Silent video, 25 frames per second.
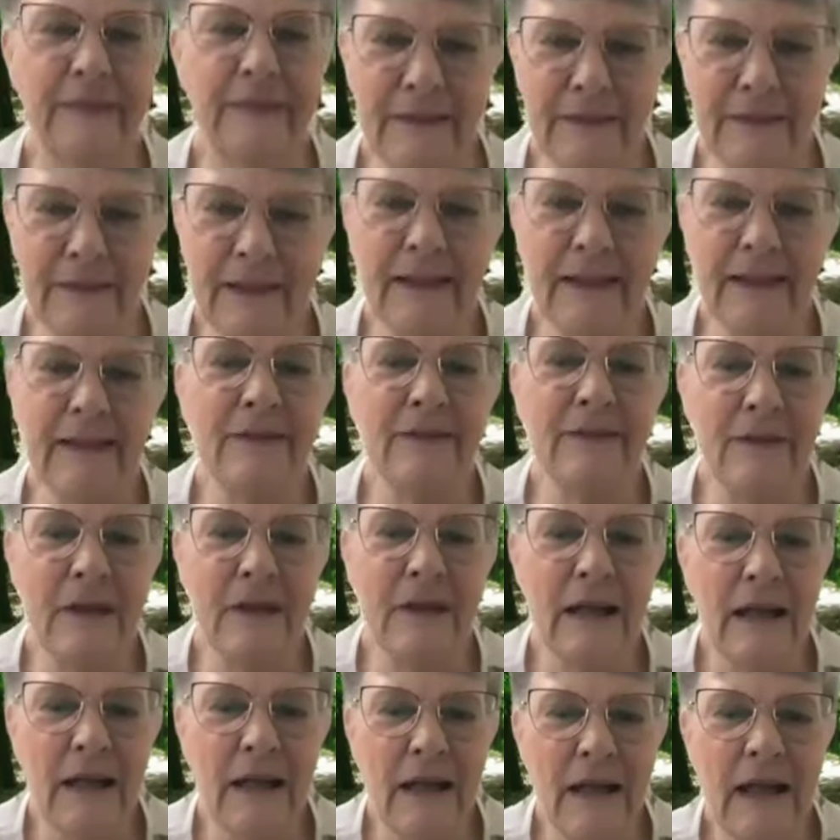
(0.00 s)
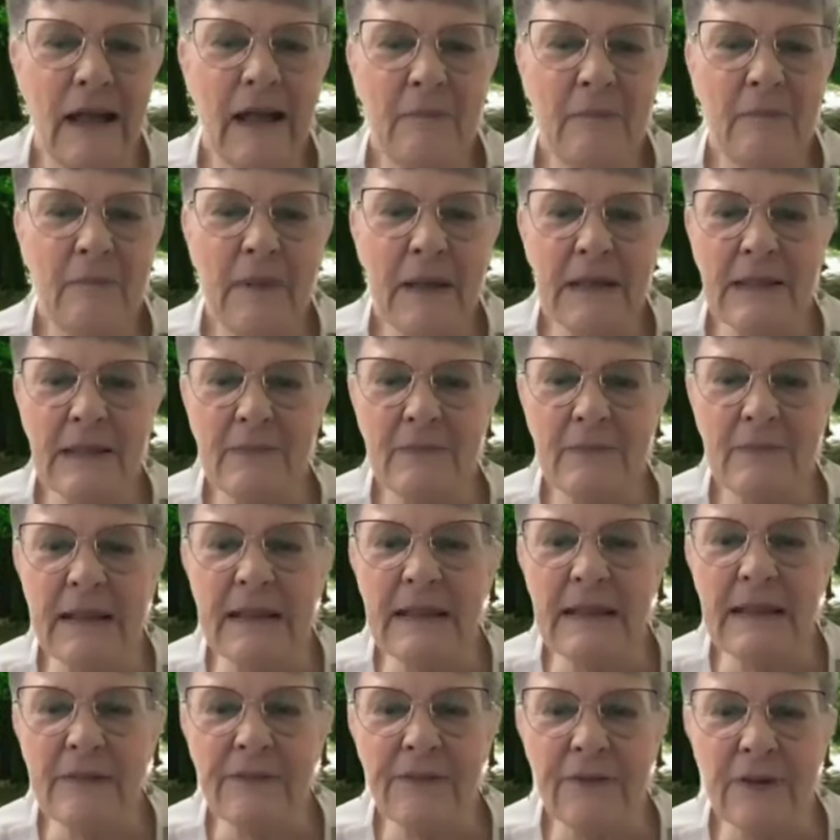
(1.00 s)
thank you, thank you. Makes a
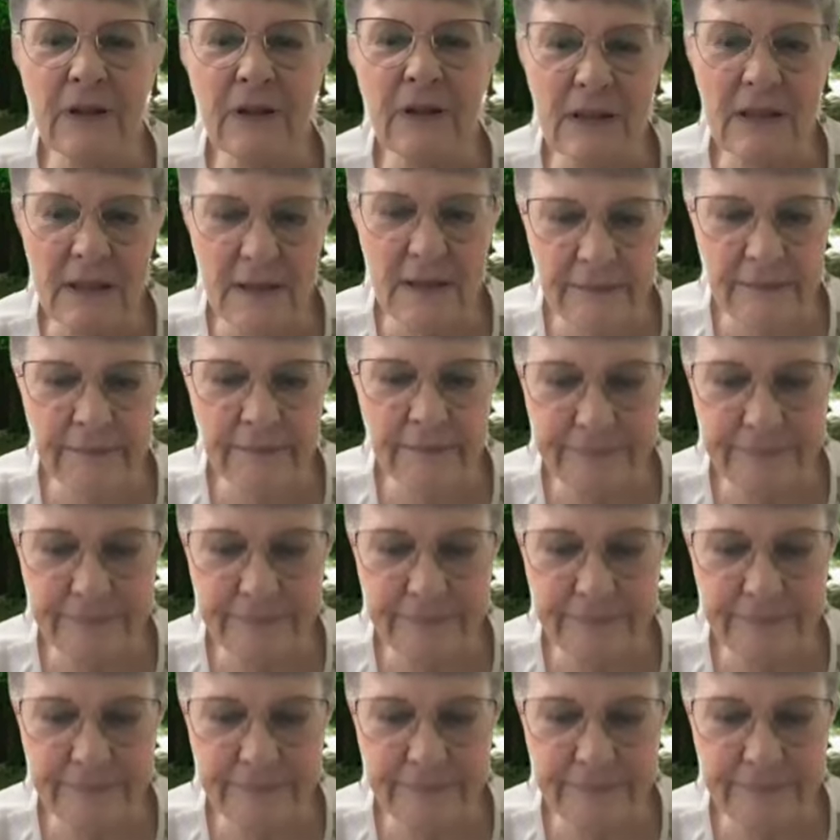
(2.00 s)
big difference.